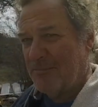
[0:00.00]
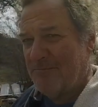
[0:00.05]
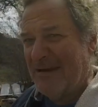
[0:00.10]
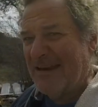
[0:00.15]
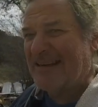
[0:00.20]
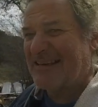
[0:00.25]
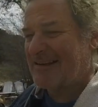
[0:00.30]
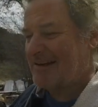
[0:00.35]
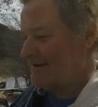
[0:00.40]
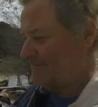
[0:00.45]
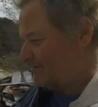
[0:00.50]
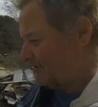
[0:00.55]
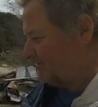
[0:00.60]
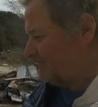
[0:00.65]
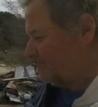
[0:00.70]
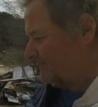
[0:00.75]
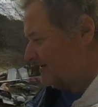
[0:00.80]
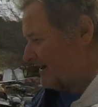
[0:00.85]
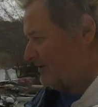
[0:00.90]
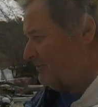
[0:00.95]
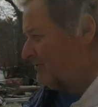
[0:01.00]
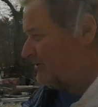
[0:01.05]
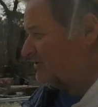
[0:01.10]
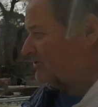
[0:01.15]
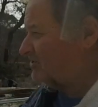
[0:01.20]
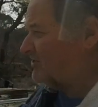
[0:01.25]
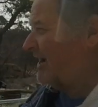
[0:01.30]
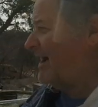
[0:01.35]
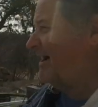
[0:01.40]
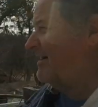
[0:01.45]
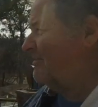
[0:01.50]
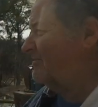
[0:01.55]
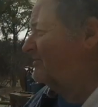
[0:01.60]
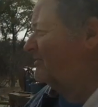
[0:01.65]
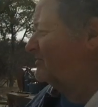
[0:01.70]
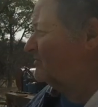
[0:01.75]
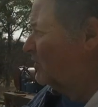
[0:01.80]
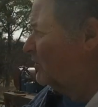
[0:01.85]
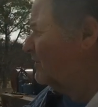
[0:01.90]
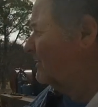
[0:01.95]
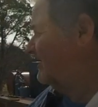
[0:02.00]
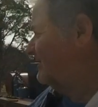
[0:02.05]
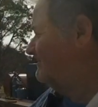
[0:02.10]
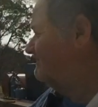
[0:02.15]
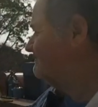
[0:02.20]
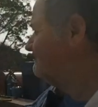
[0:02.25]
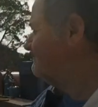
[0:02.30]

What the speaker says: a big sleeper. I want a shower and a toilet.